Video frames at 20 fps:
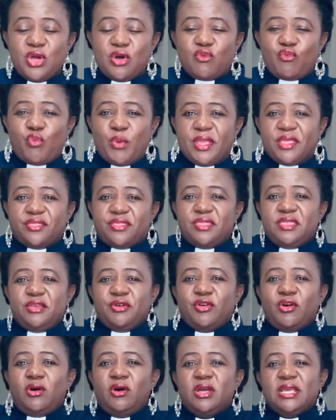with you
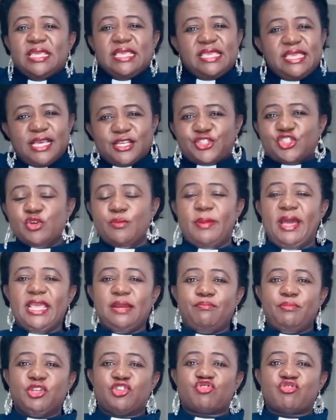know yes you
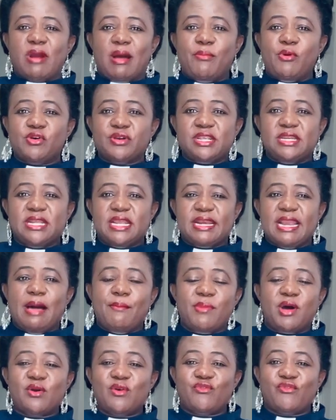might be troubled in a
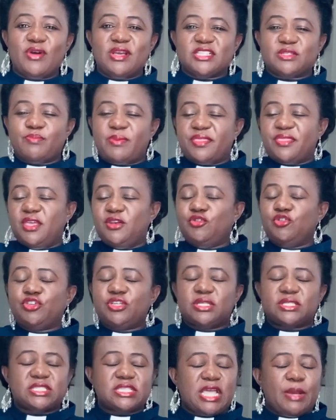number of ways but then you
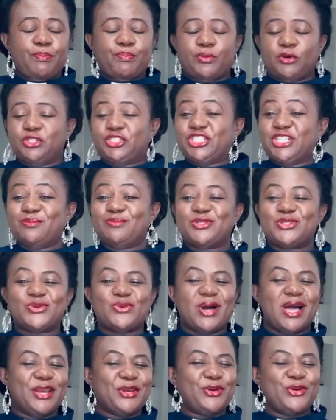just approach him to
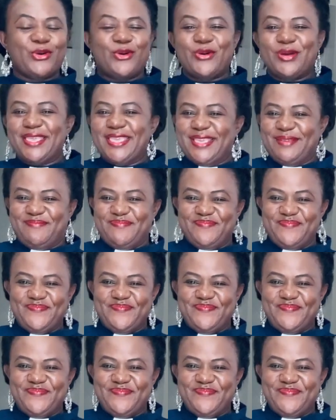adore him